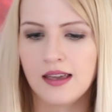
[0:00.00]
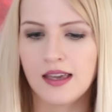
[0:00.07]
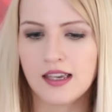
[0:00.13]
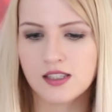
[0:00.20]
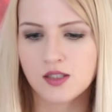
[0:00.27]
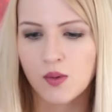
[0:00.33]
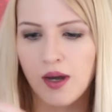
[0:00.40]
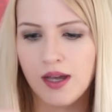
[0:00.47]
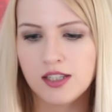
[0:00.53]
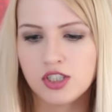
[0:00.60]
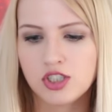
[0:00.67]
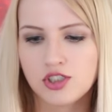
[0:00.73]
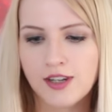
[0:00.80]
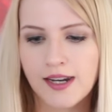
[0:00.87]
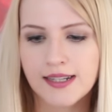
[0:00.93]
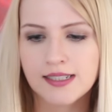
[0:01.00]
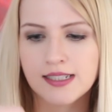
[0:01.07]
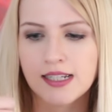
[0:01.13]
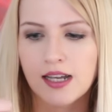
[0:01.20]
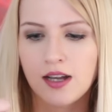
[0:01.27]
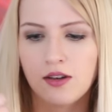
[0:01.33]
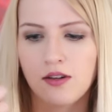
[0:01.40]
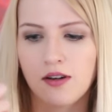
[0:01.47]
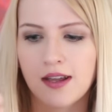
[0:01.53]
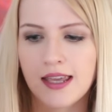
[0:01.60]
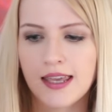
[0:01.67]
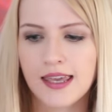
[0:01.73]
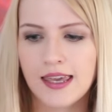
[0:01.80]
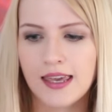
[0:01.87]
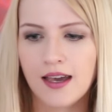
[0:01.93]
It's quite stretchy along
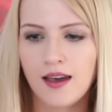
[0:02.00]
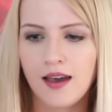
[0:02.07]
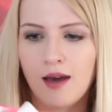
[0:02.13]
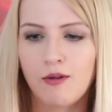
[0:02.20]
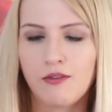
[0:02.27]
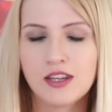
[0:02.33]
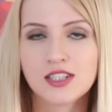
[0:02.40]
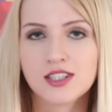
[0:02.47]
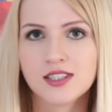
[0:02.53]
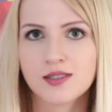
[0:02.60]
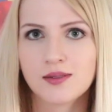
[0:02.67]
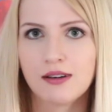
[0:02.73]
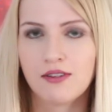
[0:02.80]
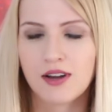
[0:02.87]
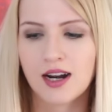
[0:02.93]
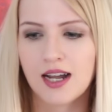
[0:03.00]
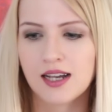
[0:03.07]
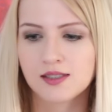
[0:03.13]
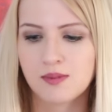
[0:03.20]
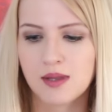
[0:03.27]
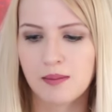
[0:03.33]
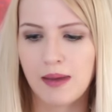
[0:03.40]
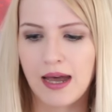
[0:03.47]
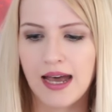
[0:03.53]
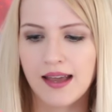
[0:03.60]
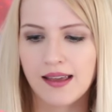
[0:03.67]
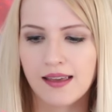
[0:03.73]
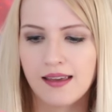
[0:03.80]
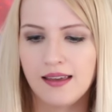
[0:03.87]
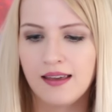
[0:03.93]
here, however it does still have a clasp at the back.